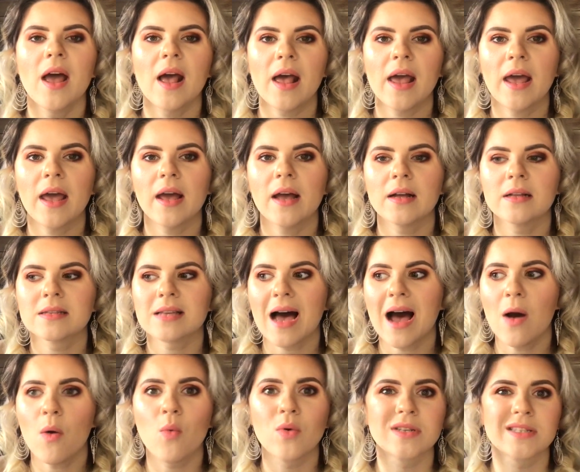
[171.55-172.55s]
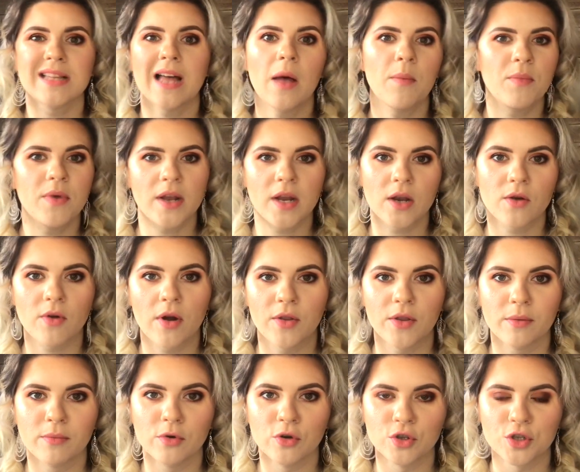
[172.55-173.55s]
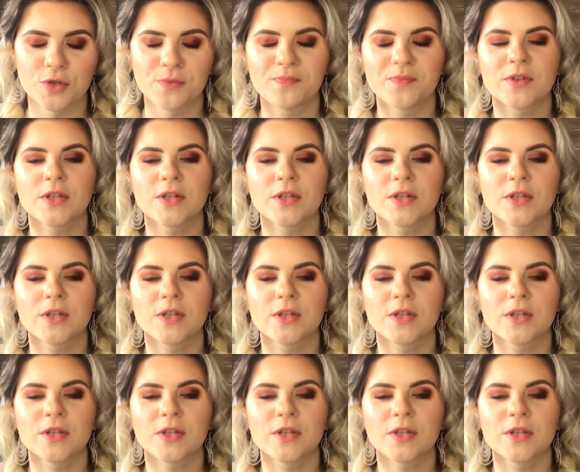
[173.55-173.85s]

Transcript: and I was not beating around the bush.